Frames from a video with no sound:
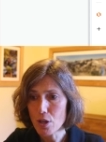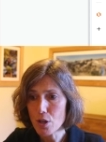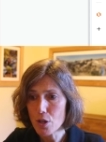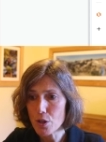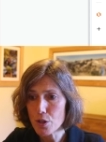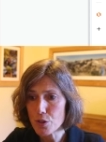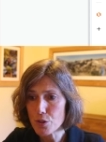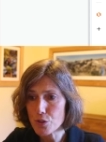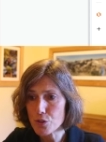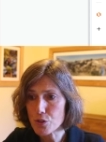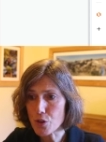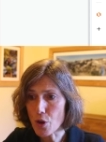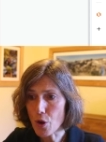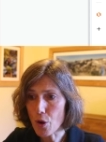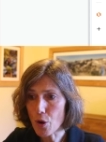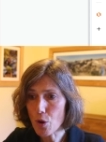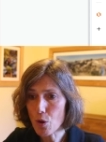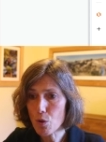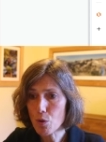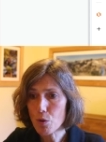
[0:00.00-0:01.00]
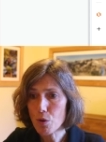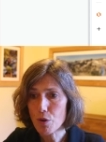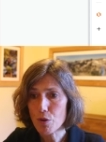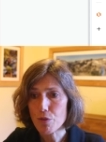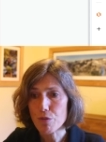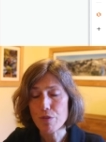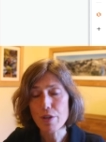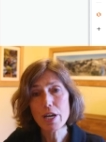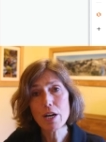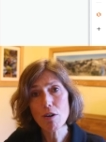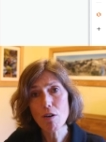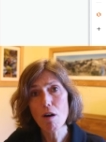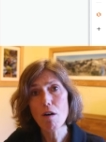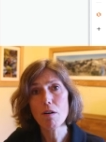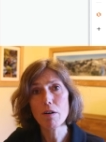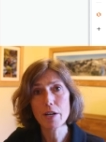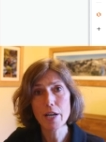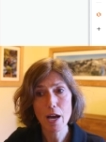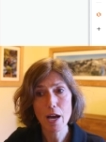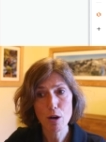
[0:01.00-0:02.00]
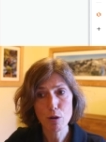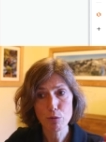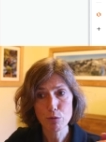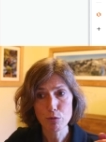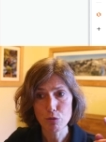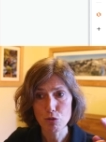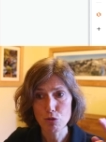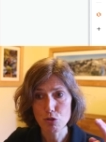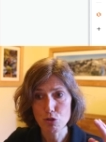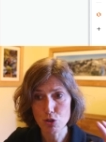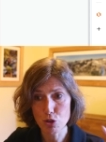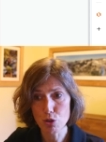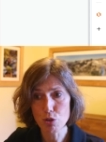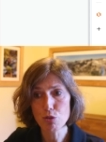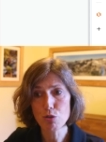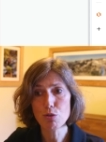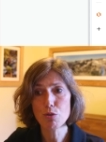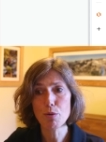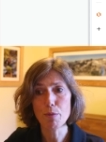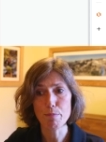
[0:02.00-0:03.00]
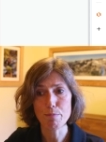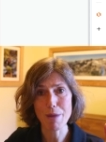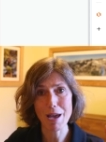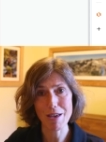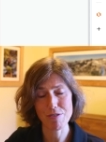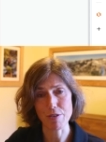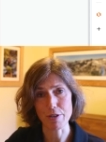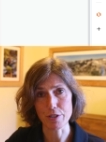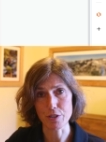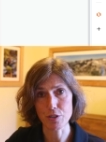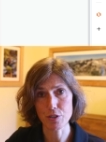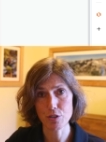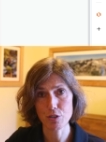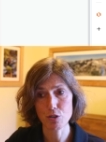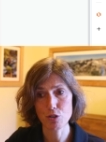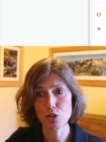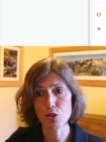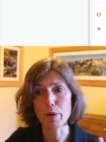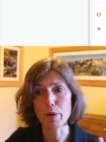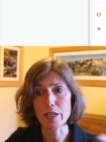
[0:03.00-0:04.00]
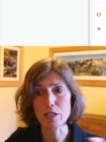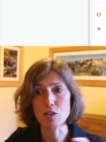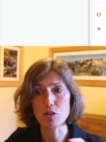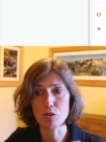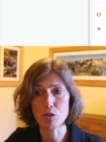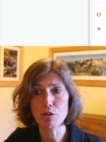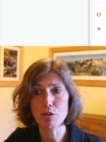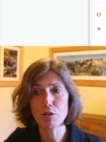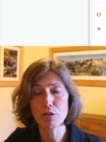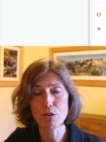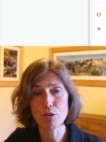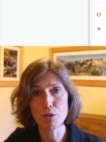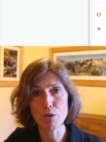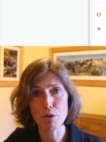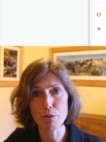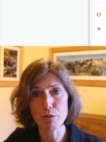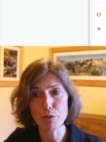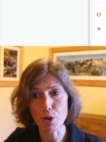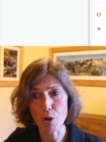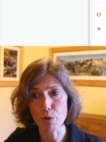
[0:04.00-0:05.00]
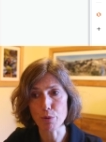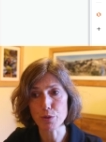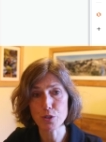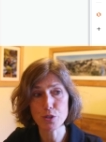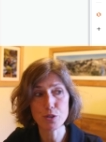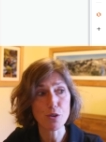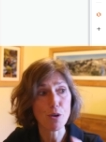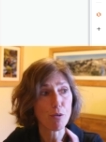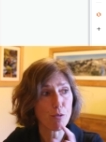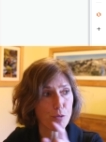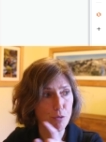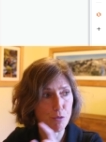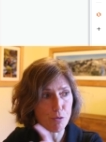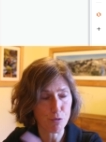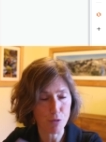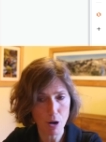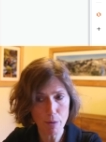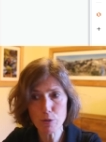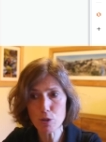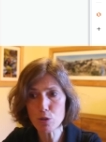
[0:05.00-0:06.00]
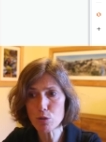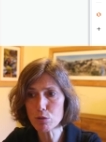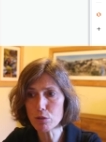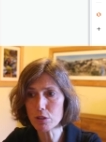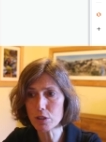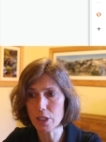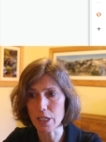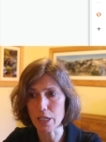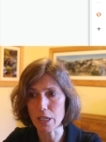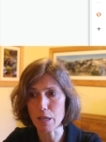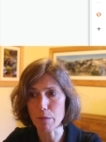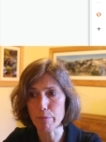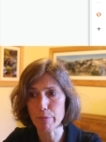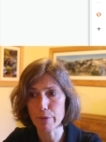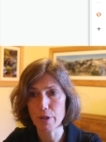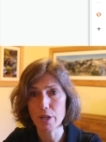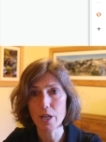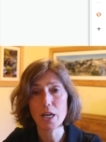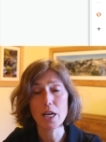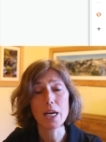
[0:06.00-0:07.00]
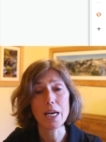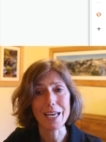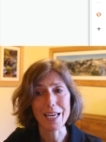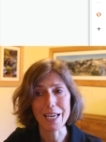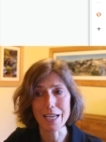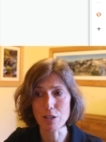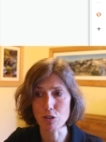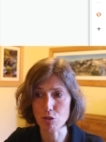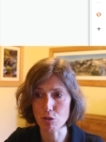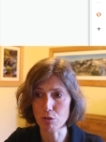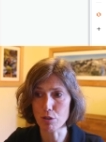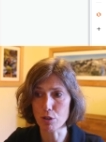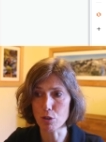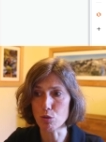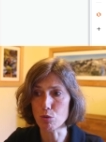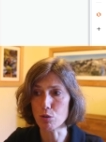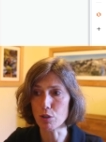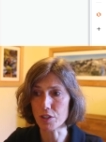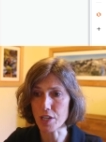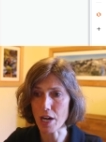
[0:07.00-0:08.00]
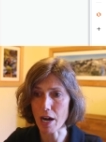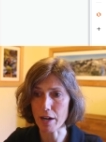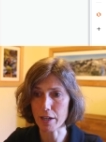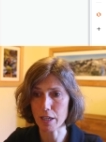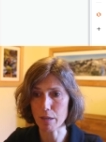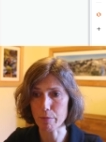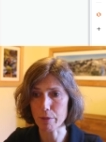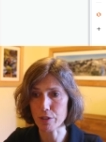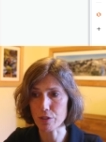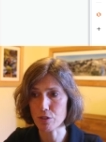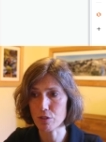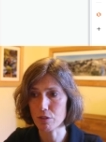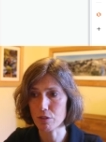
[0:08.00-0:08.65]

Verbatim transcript: So there are now two methods to insert no notes from Google Keep into the Google document.